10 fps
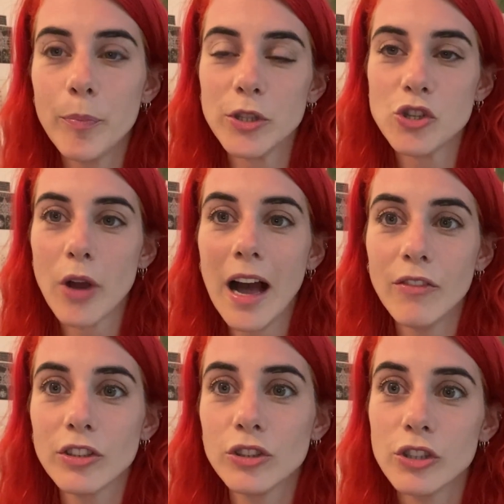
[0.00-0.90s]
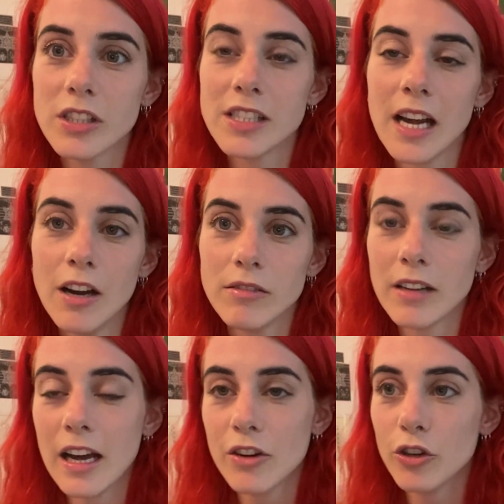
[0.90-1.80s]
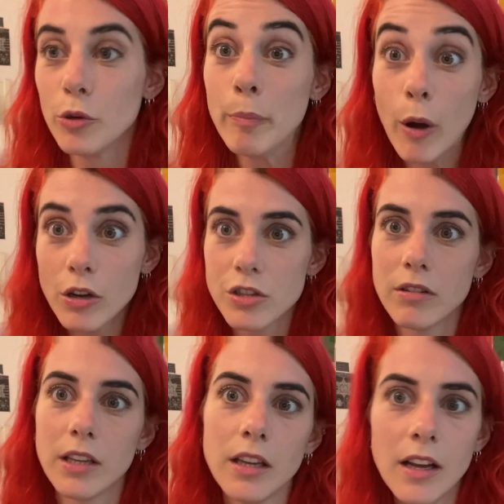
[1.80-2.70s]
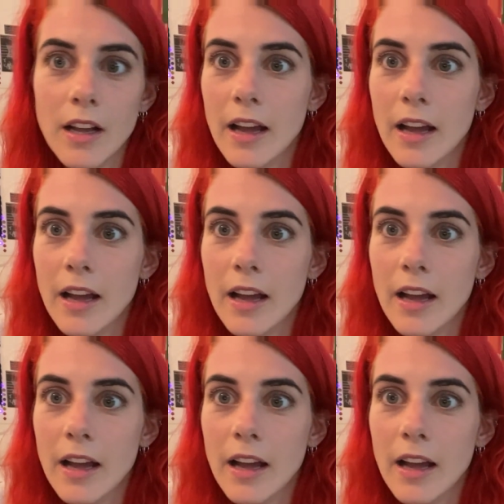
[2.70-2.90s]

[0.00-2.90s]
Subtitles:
but you haven't looked down, I don't know, pottery,